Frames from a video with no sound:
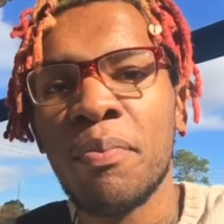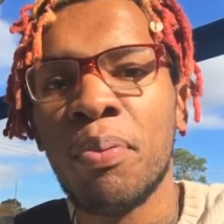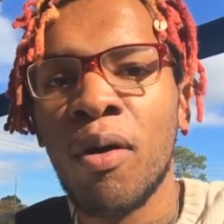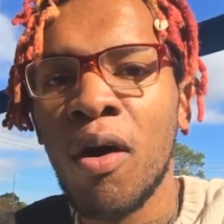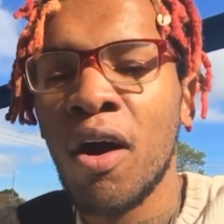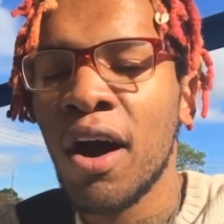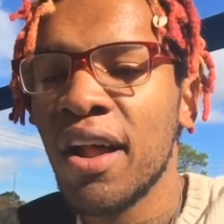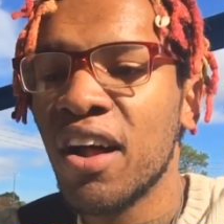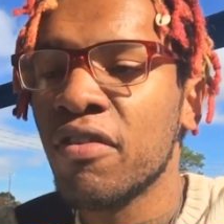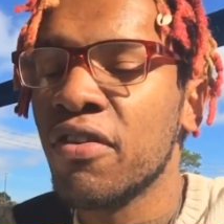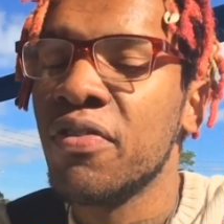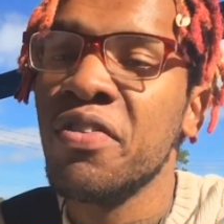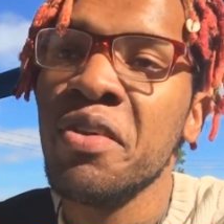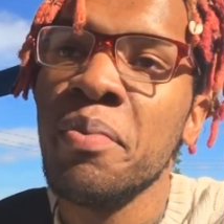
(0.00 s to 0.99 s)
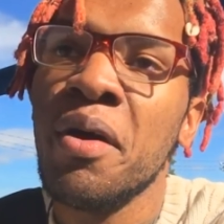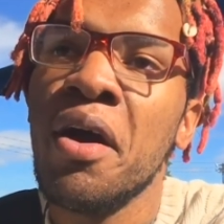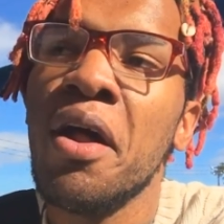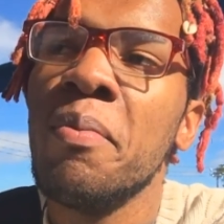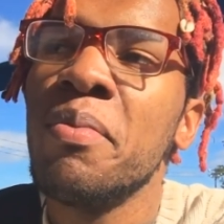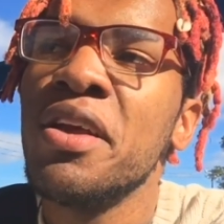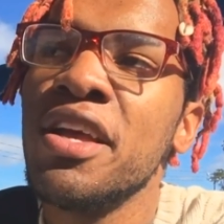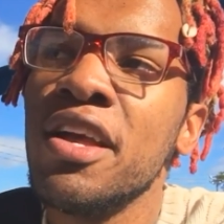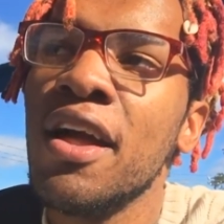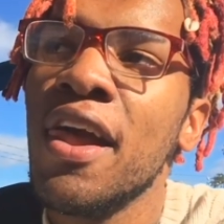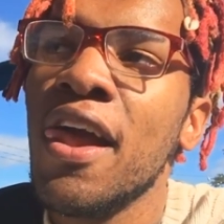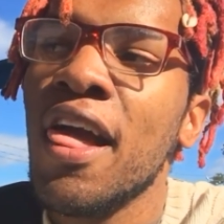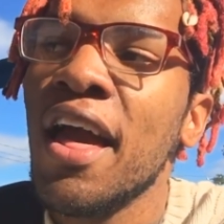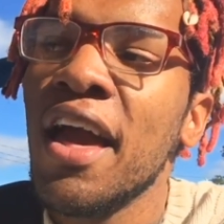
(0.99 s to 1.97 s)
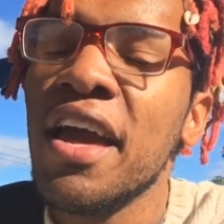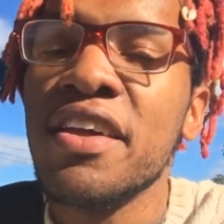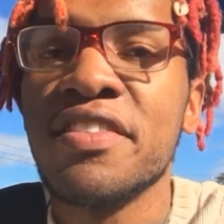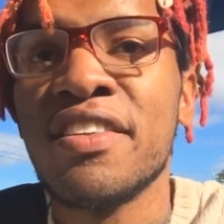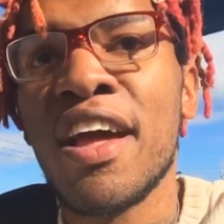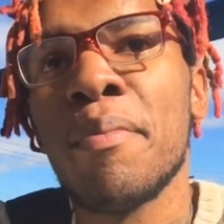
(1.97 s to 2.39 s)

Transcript: part of a female to me is they